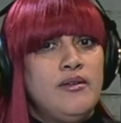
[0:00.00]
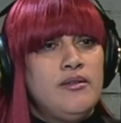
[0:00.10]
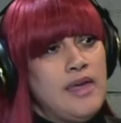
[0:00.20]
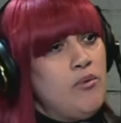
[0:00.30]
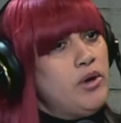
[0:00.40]

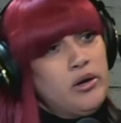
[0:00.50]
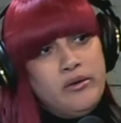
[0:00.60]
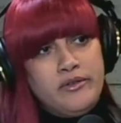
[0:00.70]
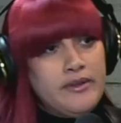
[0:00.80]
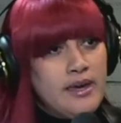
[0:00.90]
they want to go
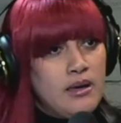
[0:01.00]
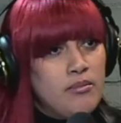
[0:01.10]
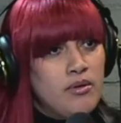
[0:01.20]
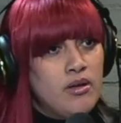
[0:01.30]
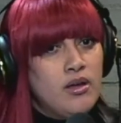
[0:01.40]
to sleep.
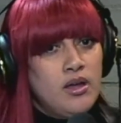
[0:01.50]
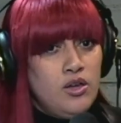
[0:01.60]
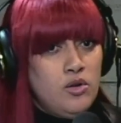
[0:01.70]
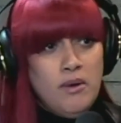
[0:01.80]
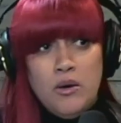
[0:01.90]

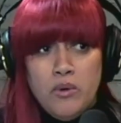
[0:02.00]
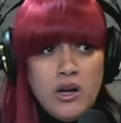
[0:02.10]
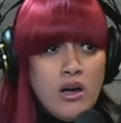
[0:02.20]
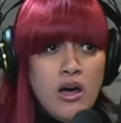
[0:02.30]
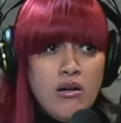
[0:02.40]
You may want
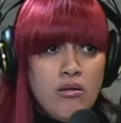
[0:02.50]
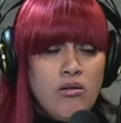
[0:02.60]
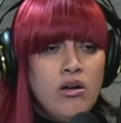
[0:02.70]
to cuddle.